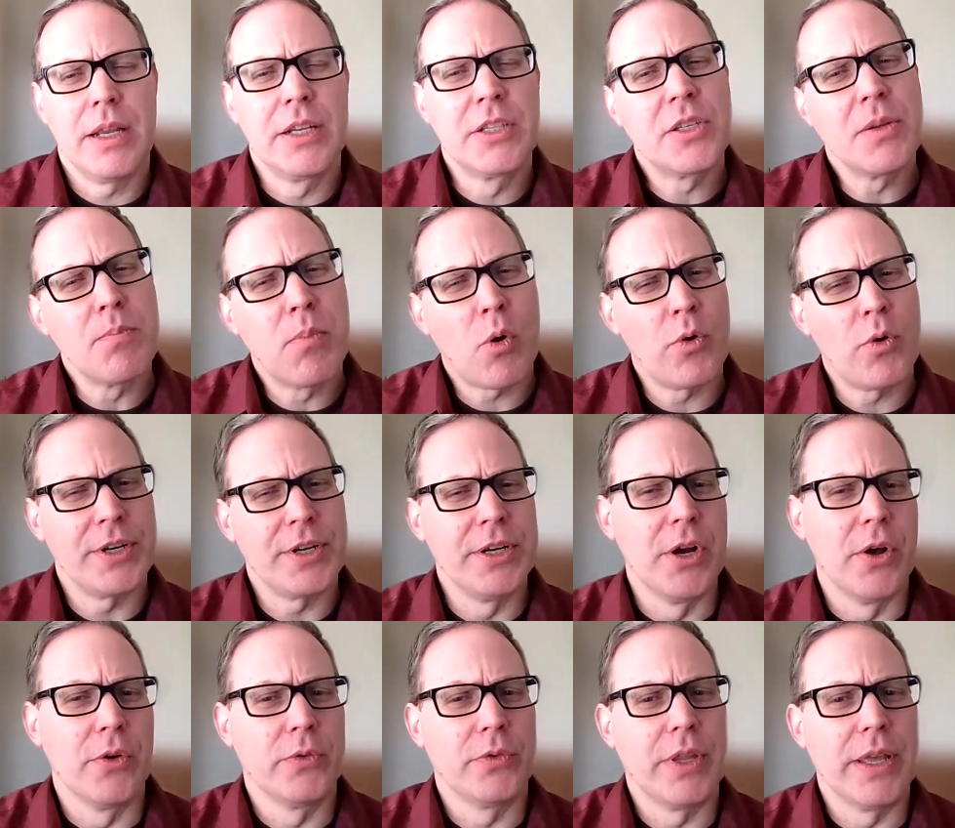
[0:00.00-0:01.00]
it's important to
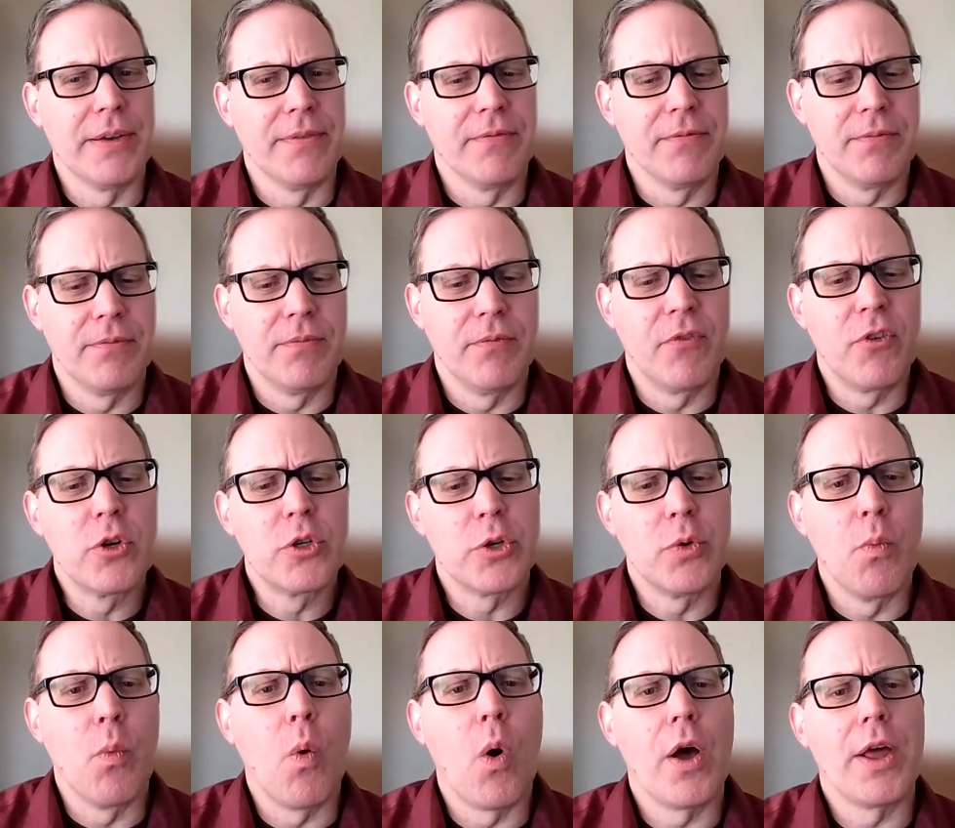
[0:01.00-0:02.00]
note that
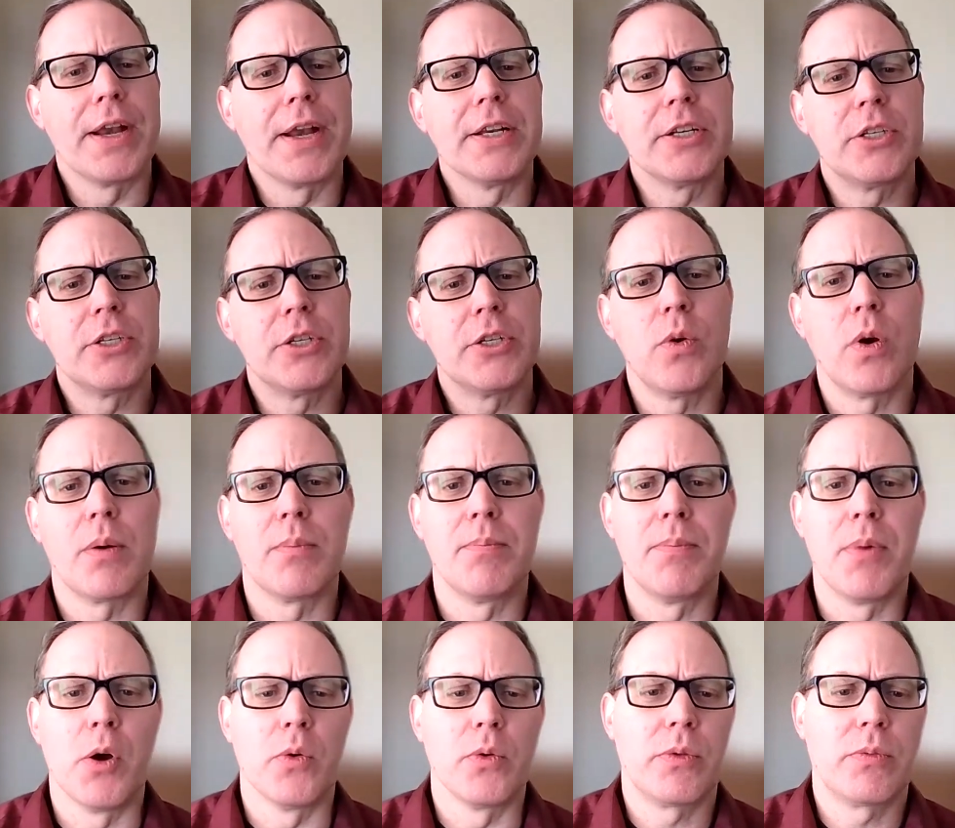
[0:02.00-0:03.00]
version 1 and 2 are
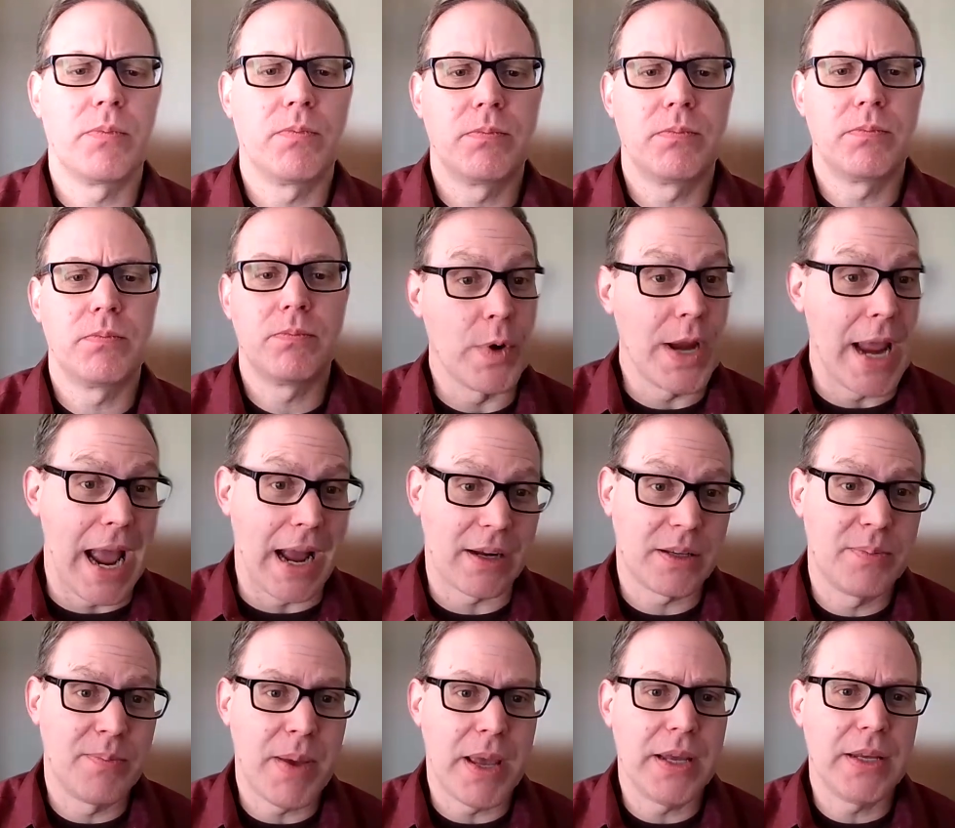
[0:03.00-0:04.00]
both
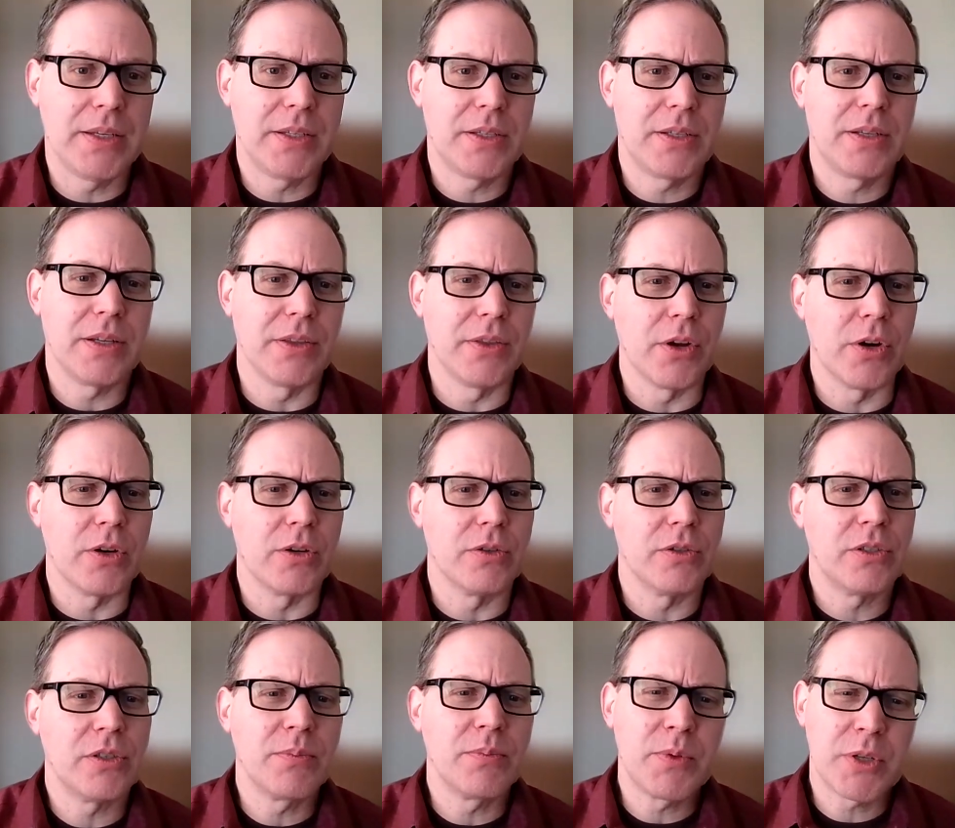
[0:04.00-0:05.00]
React-based and
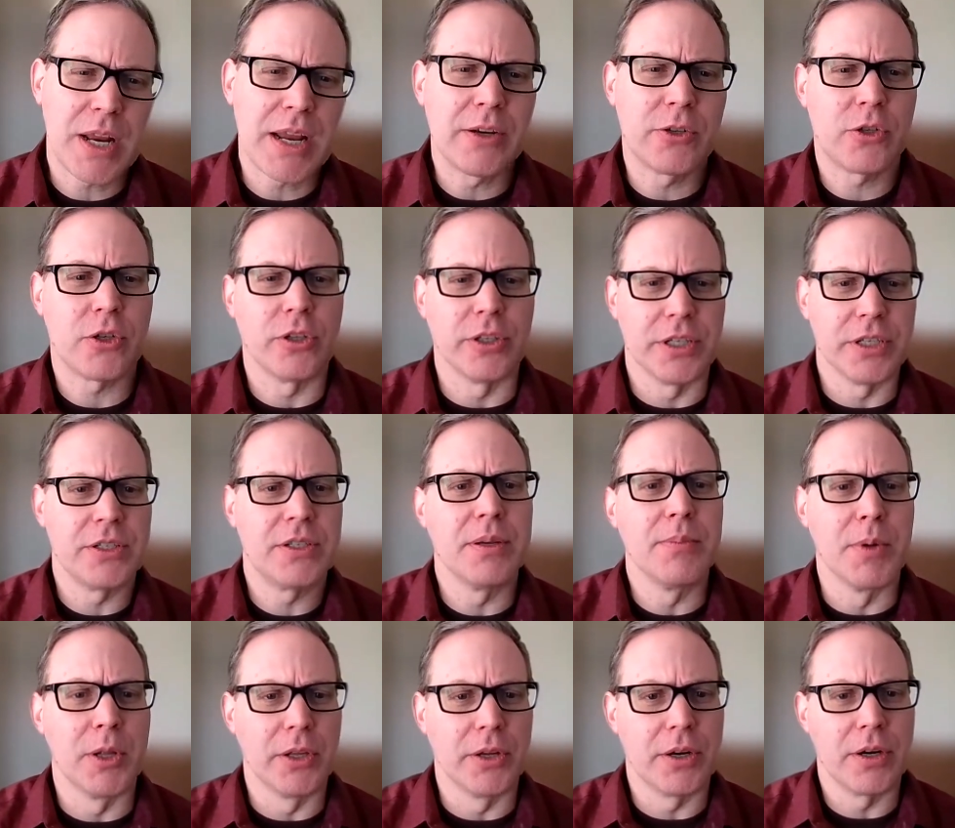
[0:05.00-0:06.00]
they're substantially
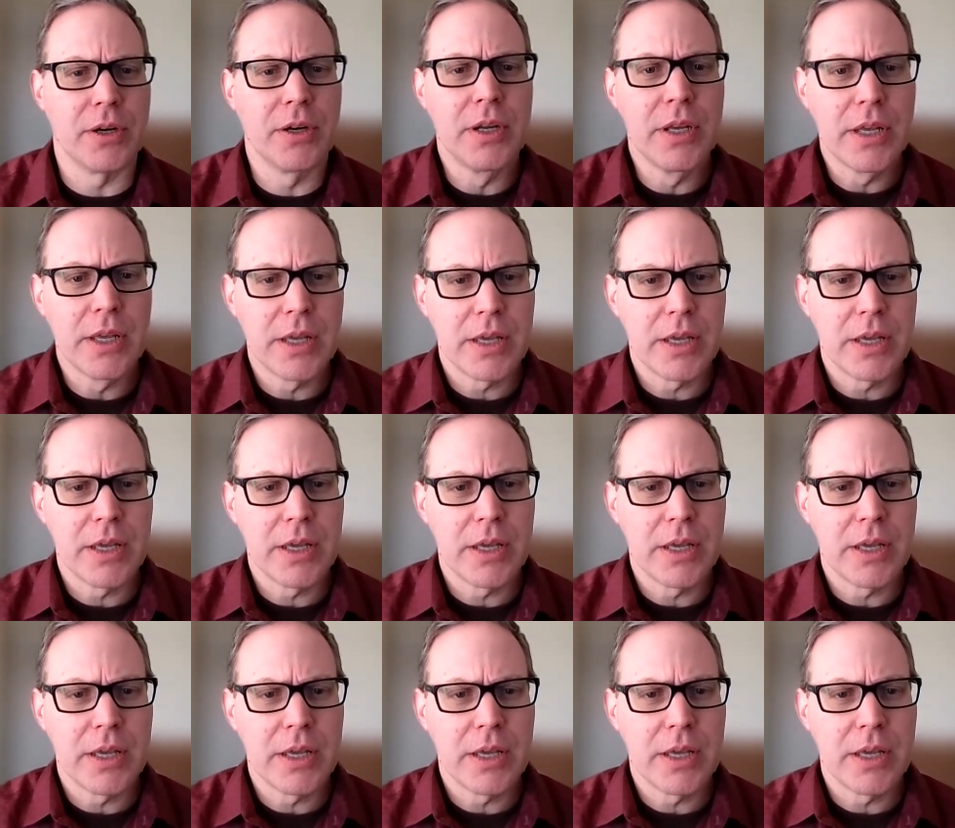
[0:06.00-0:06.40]
similar.